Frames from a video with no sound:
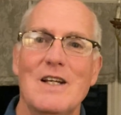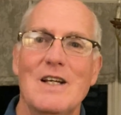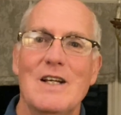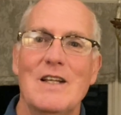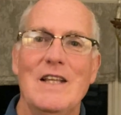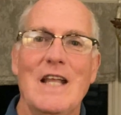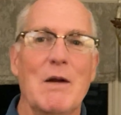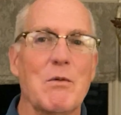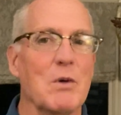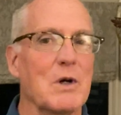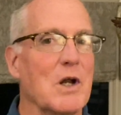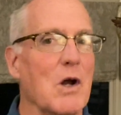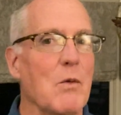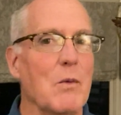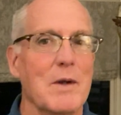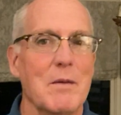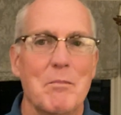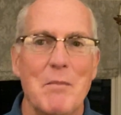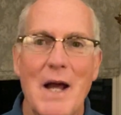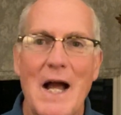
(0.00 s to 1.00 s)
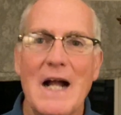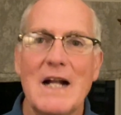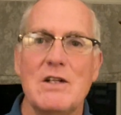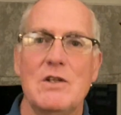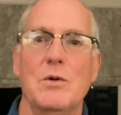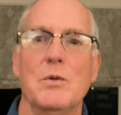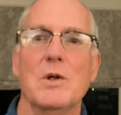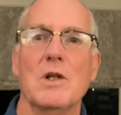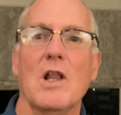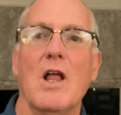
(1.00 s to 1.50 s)
They were going back
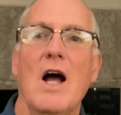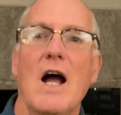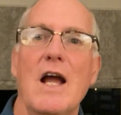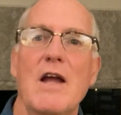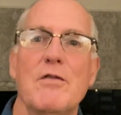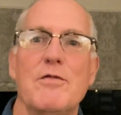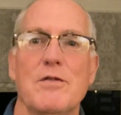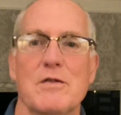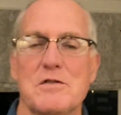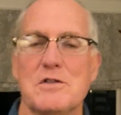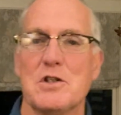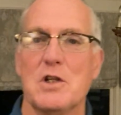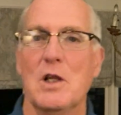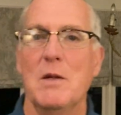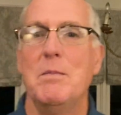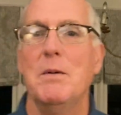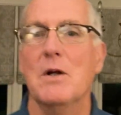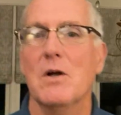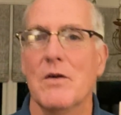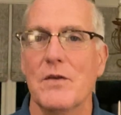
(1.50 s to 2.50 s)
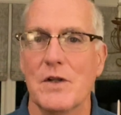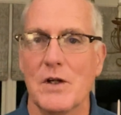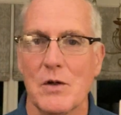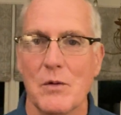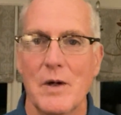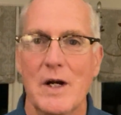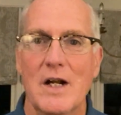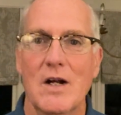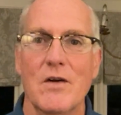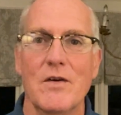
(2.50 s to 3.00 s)
to a life of sleeping on the
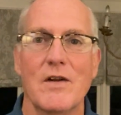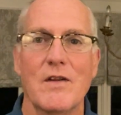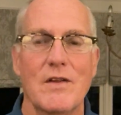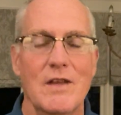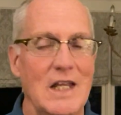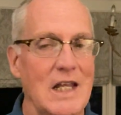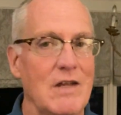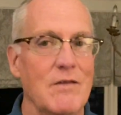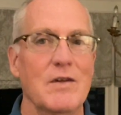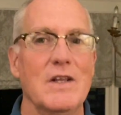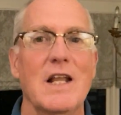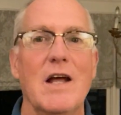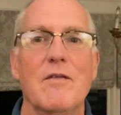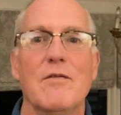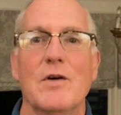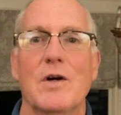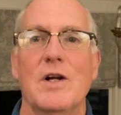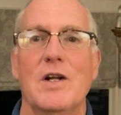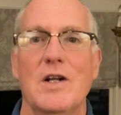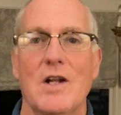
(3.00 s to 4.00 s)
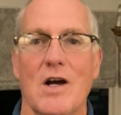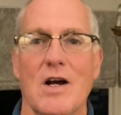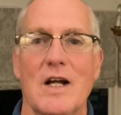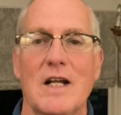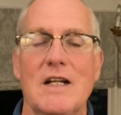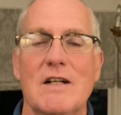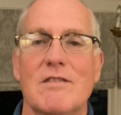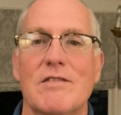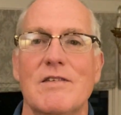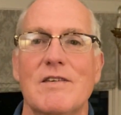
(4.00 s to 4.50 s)
ground even that very
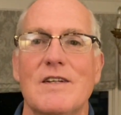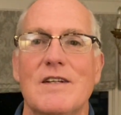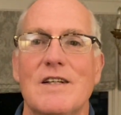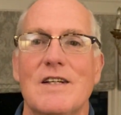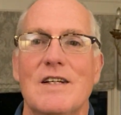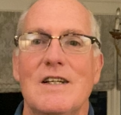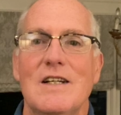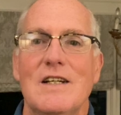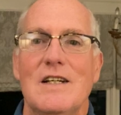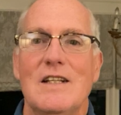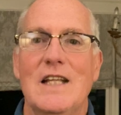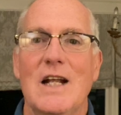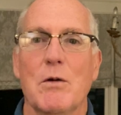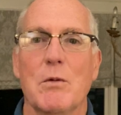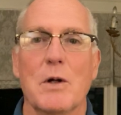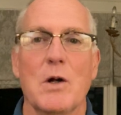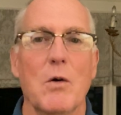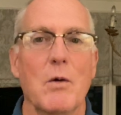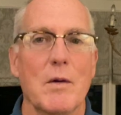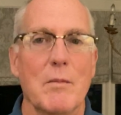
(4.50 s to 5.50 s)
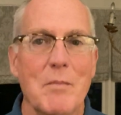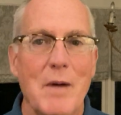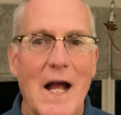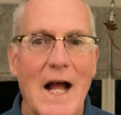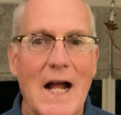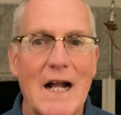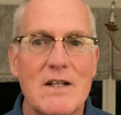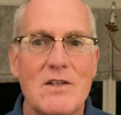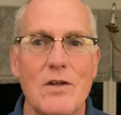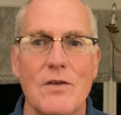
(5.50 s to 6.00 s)
night. They were going
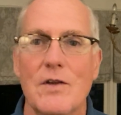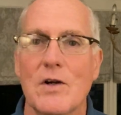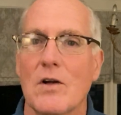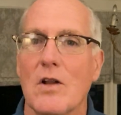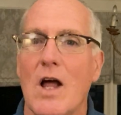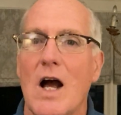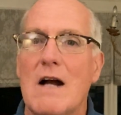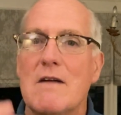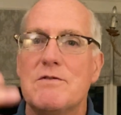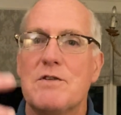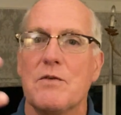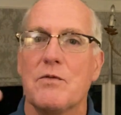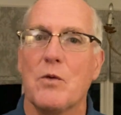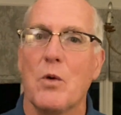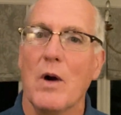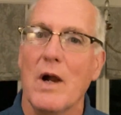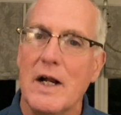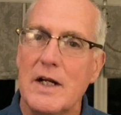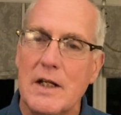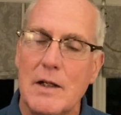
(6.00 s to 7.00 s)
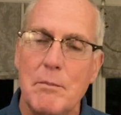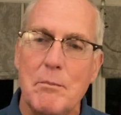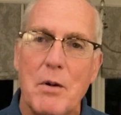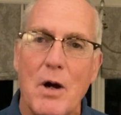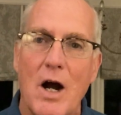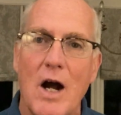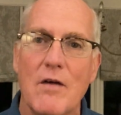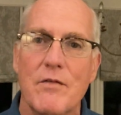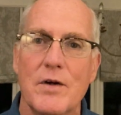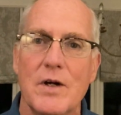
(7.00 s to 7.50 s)
back to their lives of grinding
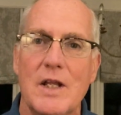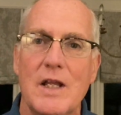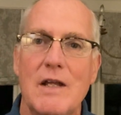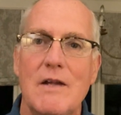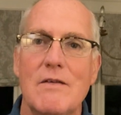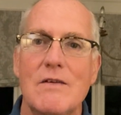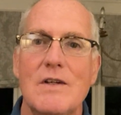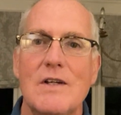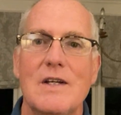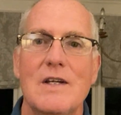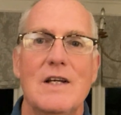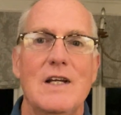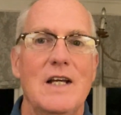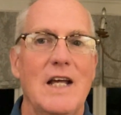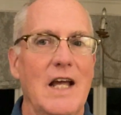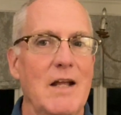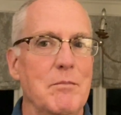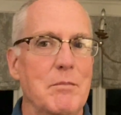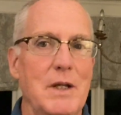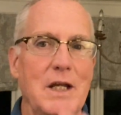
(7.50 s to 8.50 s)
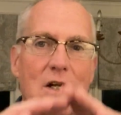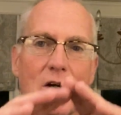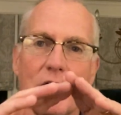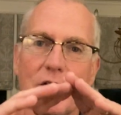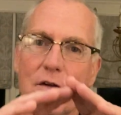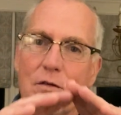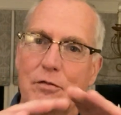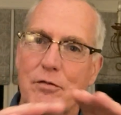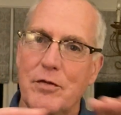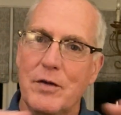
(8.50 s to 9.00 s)
poverty and being on
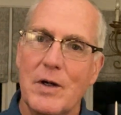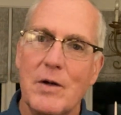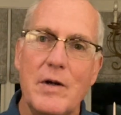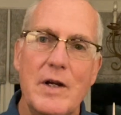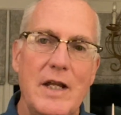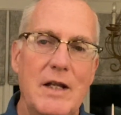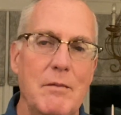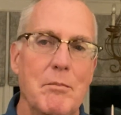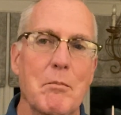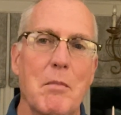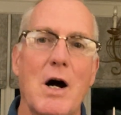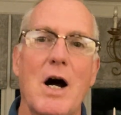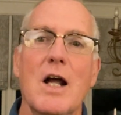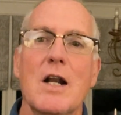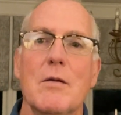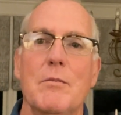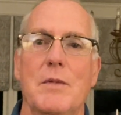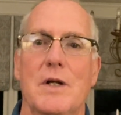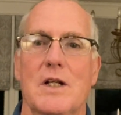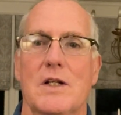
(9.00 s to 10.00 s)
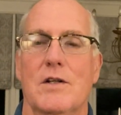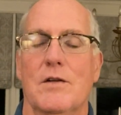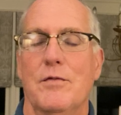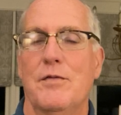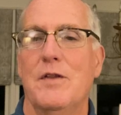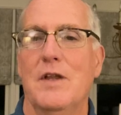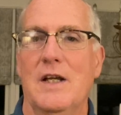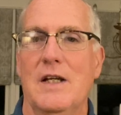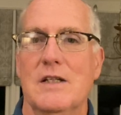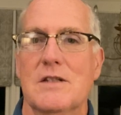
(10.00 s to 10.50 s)
the very bottom end of
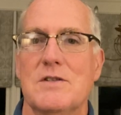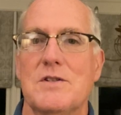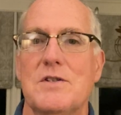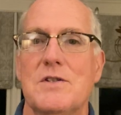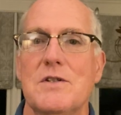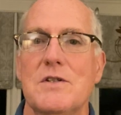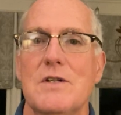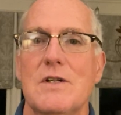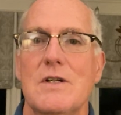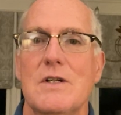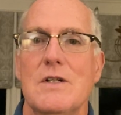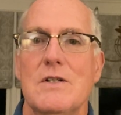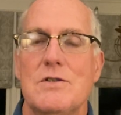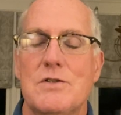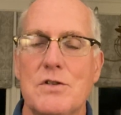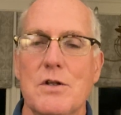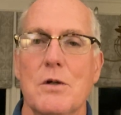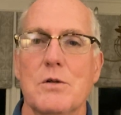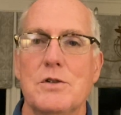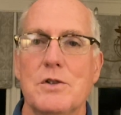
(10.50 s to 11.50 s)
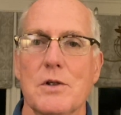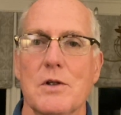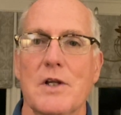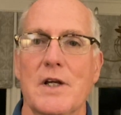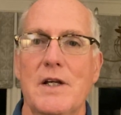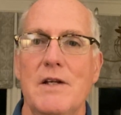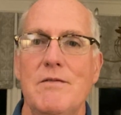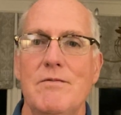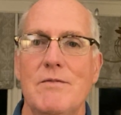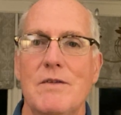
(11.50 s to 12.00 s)
things
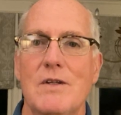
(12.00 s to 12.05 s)
socially.